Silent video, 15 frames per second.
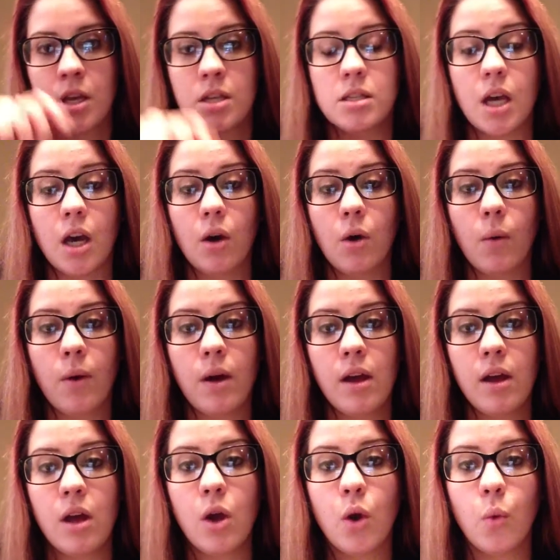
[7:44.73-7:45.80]
So
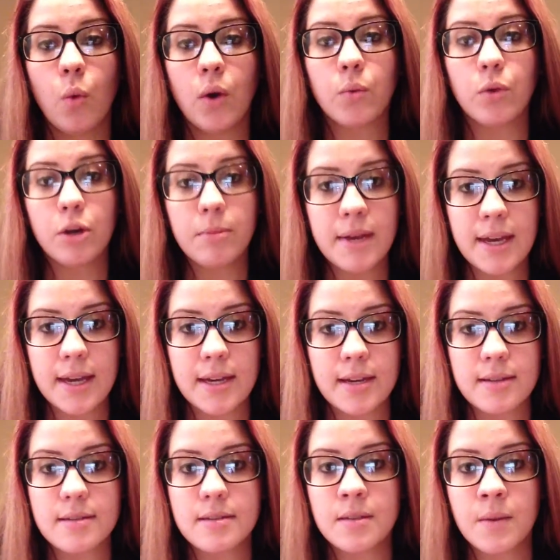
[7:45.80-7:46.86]
what Ruby
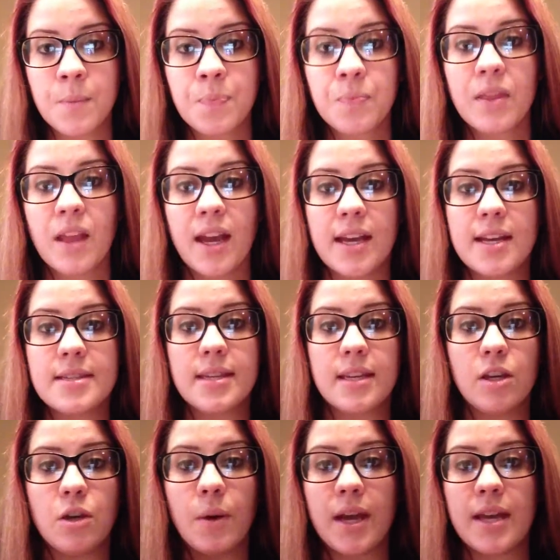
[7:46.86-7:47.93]
is
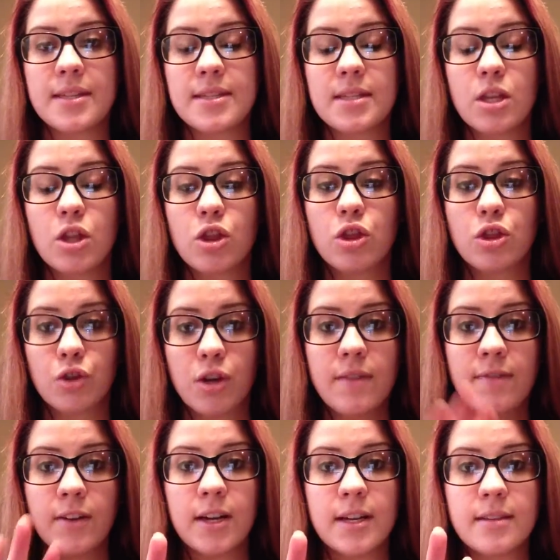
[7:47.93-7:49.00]
it's 3
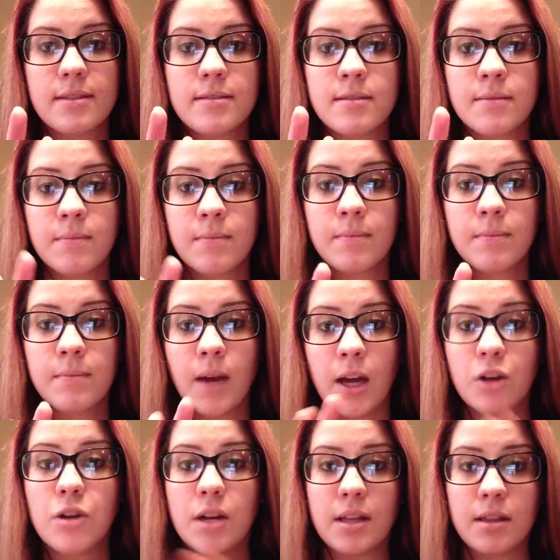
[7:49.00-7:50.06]
friends
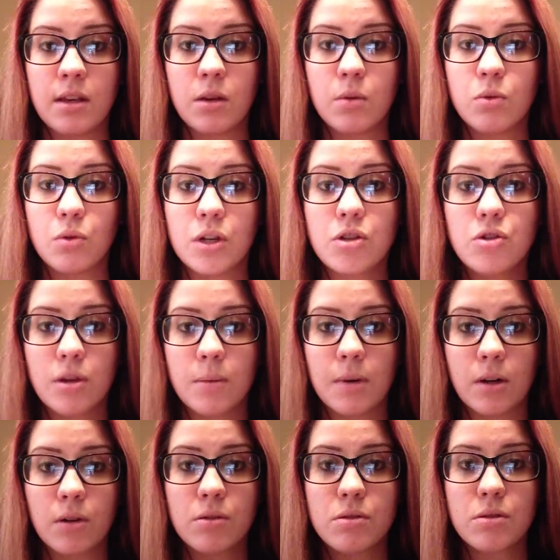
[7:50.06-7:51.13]
underneath you, 3
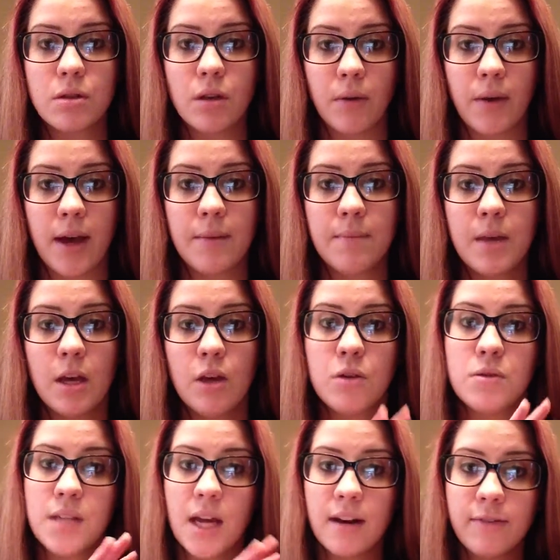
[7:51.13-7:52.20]
distributors, okay?
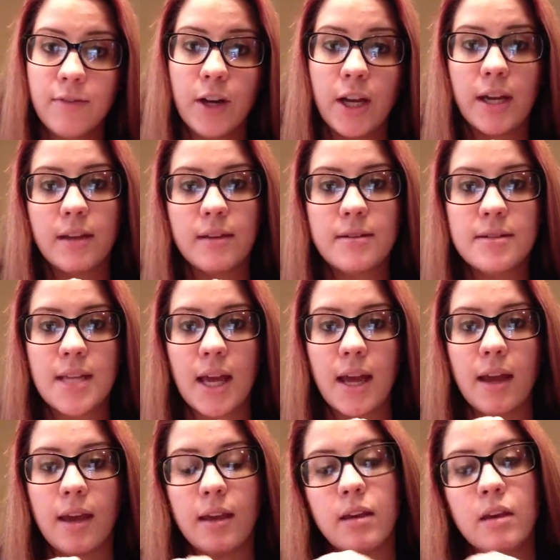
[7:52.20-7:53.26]
You sign a friend,
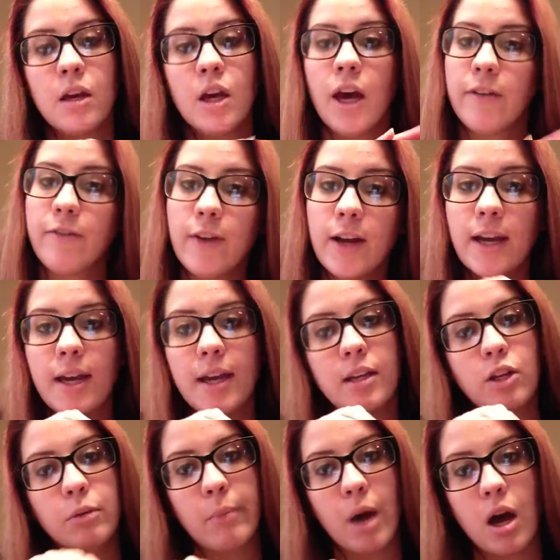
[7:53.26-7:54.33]
say a
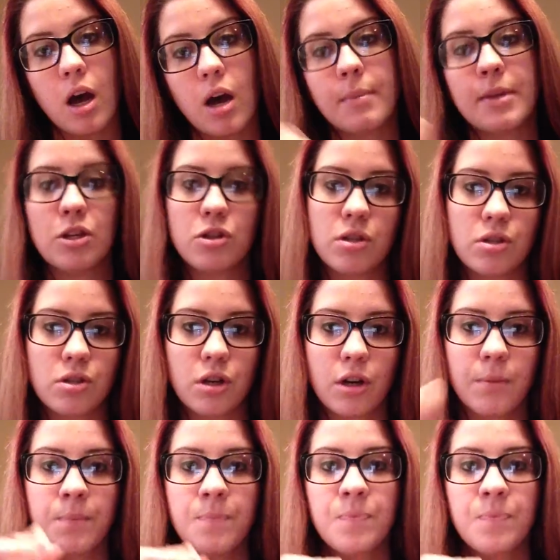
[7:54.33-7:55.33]
friend, your mom, and your sister.